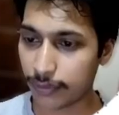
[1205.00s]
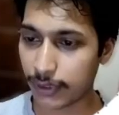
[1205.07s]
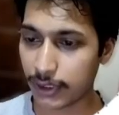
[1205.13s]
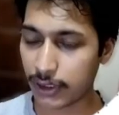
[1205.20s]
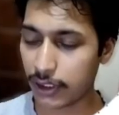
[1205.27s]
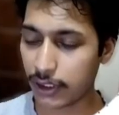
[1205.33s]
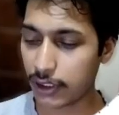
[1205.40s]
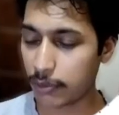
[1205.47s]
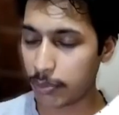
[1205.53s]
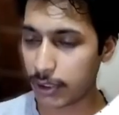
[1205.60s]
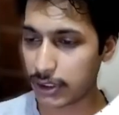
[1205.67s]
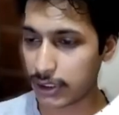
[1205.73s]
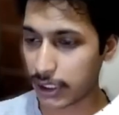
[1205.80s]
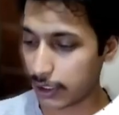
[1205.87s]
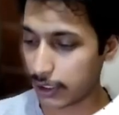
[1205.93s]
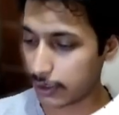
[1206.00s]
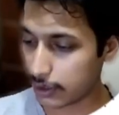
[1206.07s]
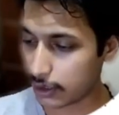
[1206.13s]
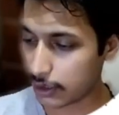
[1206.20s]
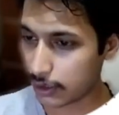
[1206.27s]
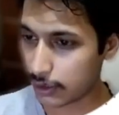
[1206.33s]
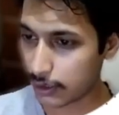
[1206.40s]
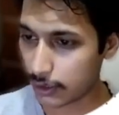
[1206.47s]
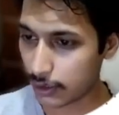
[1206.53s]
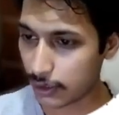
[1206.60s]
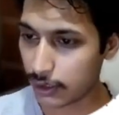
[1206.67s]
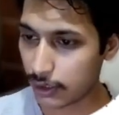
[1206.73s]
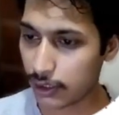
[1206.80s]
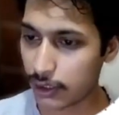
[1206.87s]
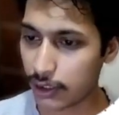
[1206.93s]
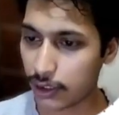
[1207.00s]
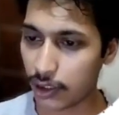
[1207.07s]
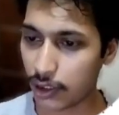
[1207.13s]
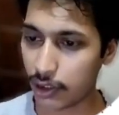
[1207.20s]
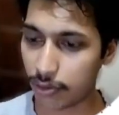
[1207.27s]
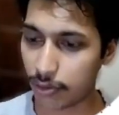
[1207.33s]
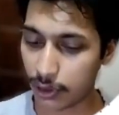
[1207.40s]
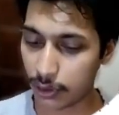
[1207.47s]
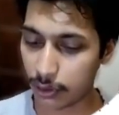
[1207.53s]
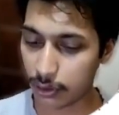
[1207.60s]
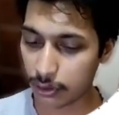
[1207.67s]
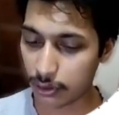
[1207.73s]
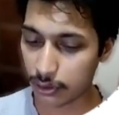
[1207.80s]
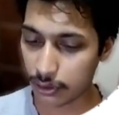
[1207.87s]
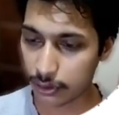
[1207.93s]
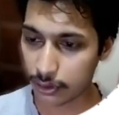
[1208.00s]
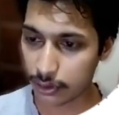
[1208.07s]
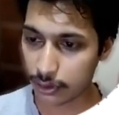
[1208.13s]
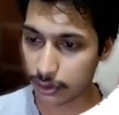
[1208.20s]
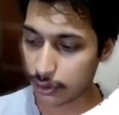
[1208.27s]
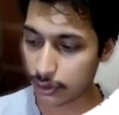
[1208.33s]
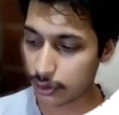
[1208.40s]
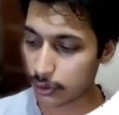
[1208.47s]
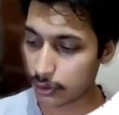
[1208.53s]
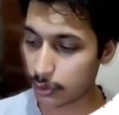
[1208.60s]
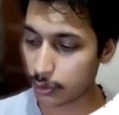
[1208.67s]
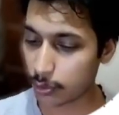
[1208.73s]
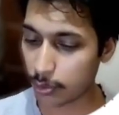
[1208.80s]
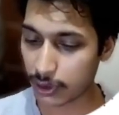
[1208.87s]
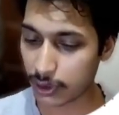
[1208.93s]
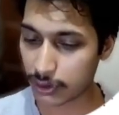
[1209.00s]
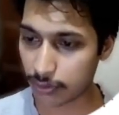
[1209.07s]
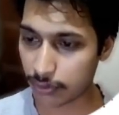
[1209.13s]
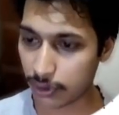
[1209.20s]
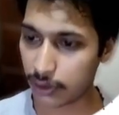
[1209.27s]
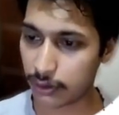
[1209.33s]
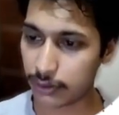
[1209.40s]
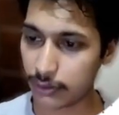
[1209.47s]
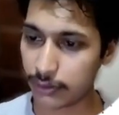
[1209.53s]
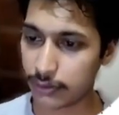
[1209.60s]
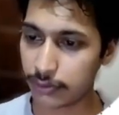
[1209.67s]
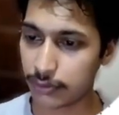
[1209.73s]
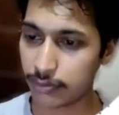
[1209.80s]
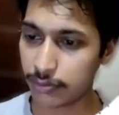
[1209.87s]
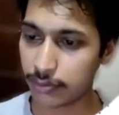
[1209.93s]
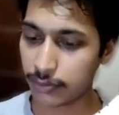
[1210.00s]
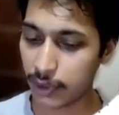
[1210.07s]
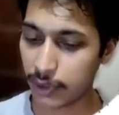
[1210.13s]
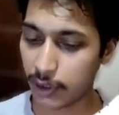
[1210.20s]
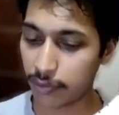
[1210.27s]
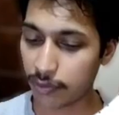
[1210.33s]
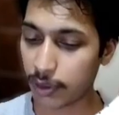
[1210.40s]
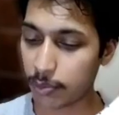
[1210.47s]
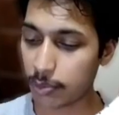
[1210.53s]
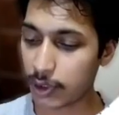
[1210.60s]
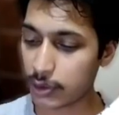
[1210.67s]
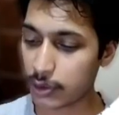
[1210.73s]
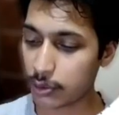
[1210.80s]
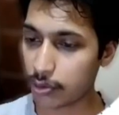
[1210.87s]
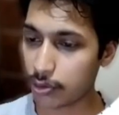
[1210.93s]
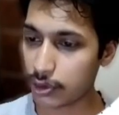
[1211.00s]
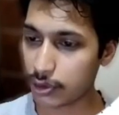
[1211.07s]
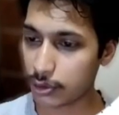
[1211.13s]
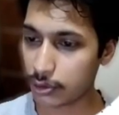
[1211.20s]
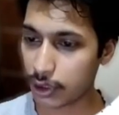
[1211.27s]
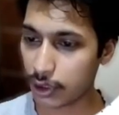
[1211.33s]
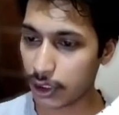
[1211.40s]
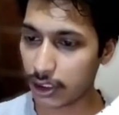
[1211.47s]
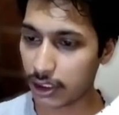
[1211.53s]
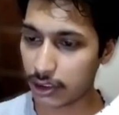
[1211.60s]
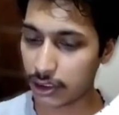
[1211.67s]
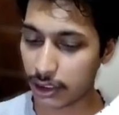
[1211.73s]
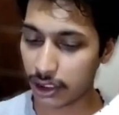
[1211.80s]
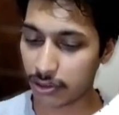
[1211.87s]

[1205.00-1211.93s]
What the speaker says: second digit equal to 2 plus 1. 1 plus 2 equals to 3, 3 equals to 3.